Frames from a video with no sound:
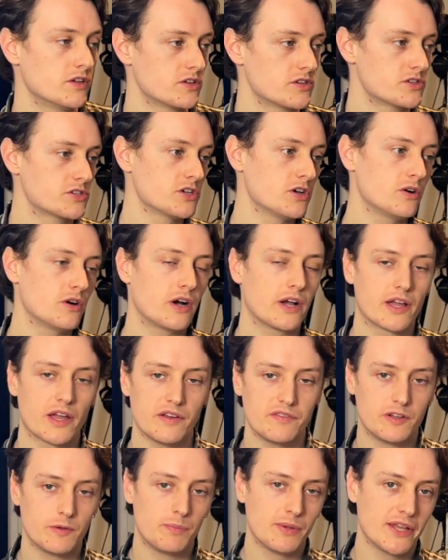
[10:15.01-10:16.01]
So I gave
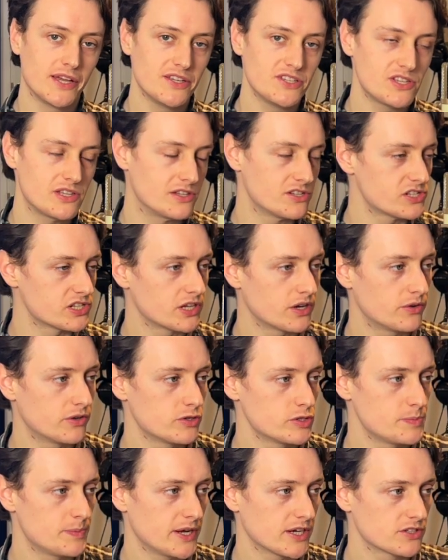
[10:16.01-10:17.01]
it a place in the stereo
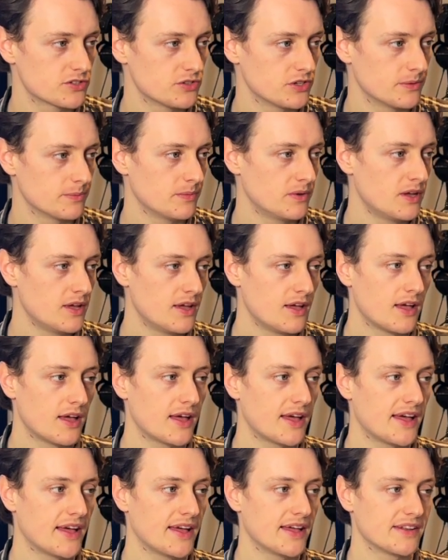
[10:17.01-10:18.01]
spectrum,
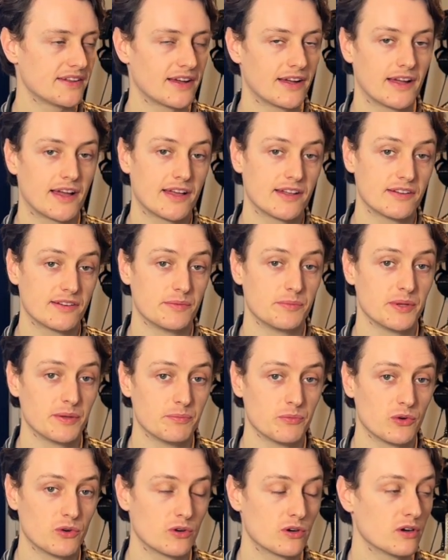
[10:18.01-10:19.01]
and I added a bit
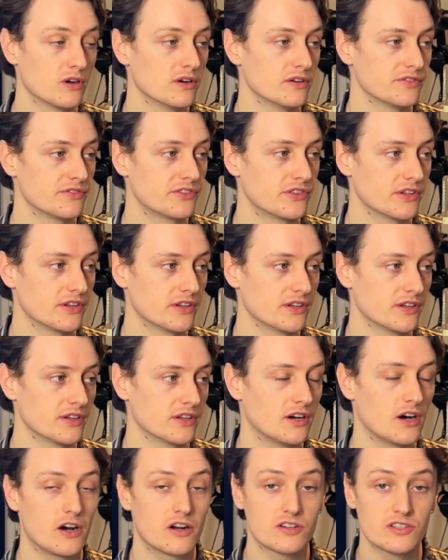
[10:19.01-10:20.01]
more of the
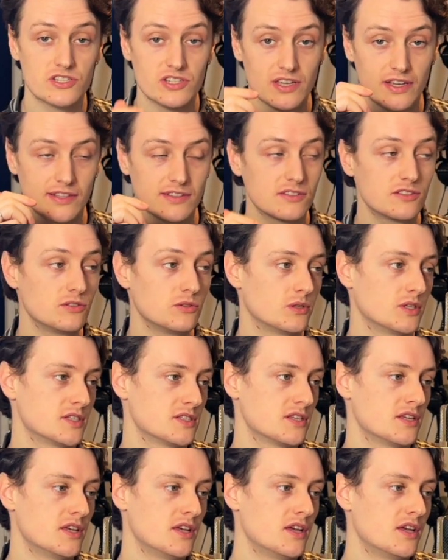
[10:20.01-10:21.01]
accent to it
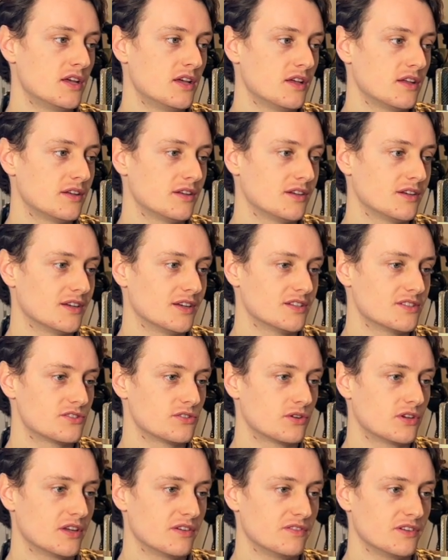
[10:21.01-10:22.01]
to
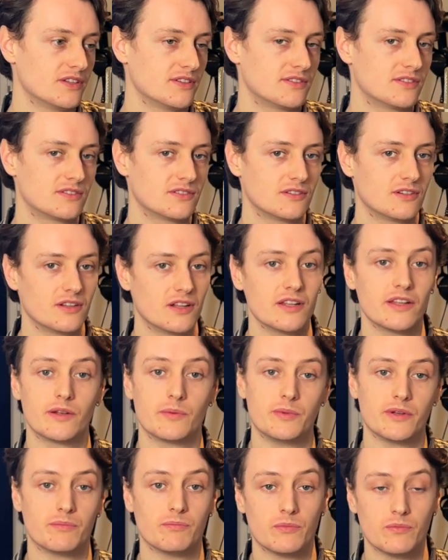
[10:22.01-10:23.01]
give it a little
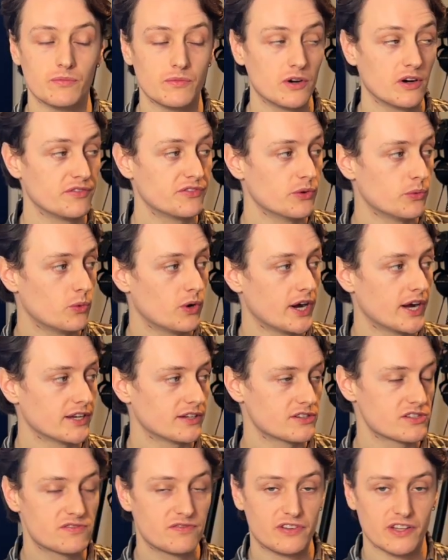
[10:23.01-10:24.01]
bit of the
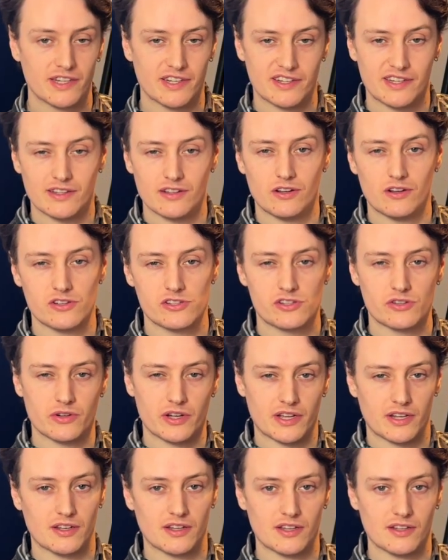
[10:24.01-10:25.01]
wideness, fill it also
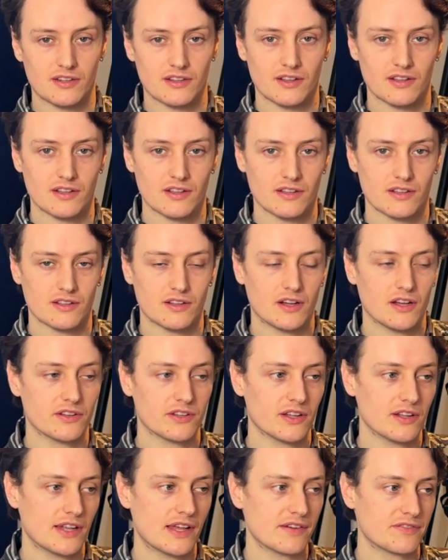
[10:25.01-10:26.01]
in the on
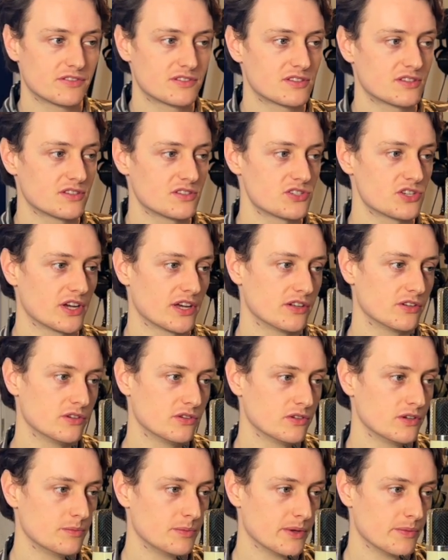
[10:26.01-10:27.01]
the left
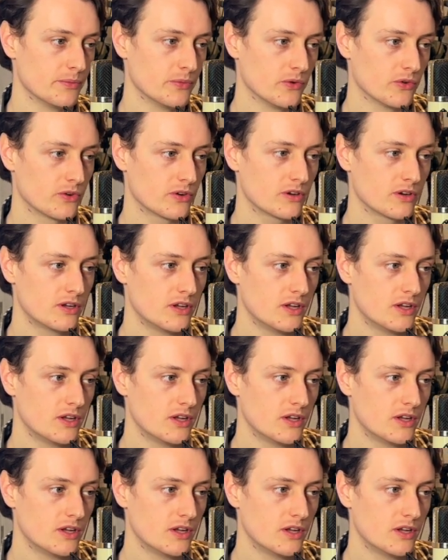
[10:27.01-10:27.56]
channel a bit more.